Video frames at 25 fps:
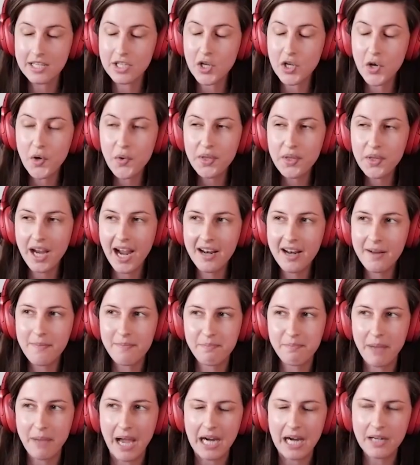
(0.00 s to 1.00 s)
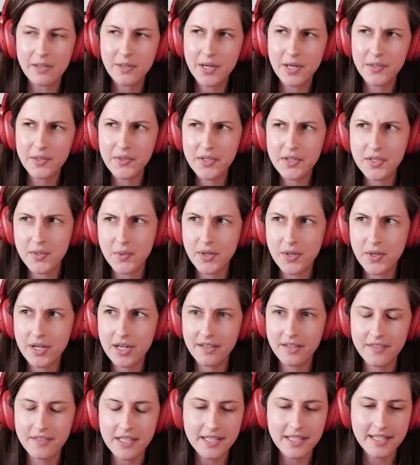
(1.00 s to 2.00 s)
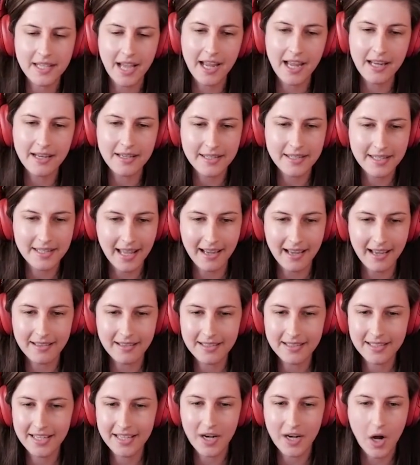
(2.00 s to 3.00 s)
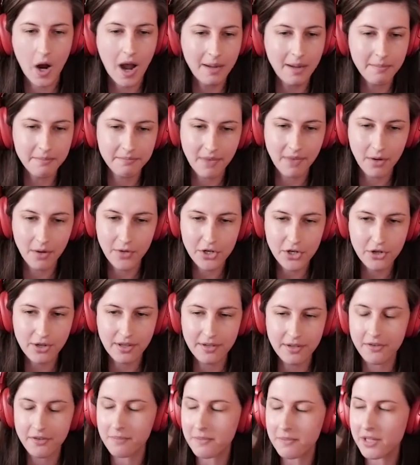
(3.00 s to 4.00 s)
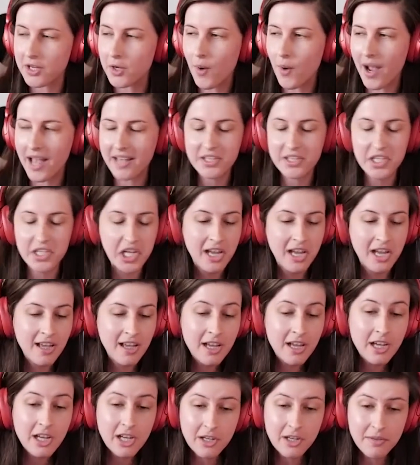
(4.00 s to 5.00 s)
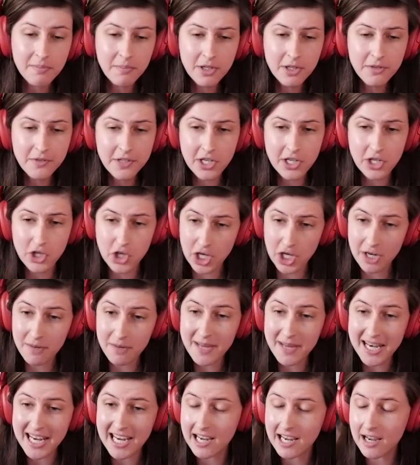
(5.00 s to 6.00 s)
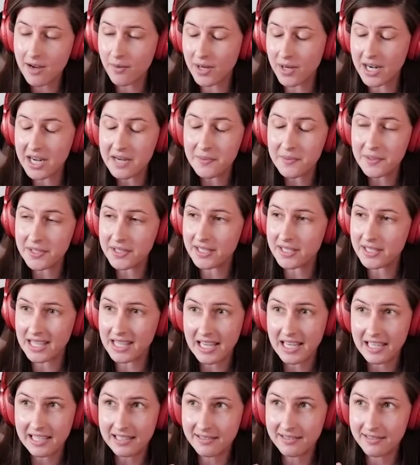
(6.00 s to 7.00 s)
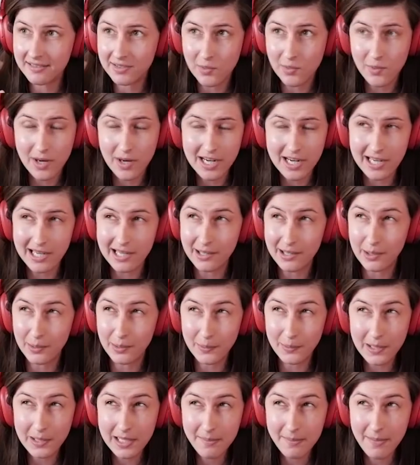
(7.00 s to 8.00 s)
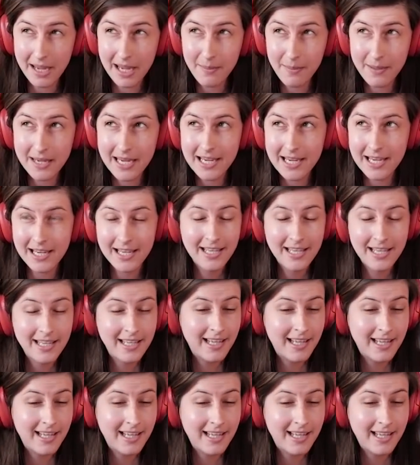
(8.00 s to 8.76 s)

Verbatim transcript: So the kind of background story of this site is that you know I'm originally from the U.S moved to Germany when I was like 23, maybe.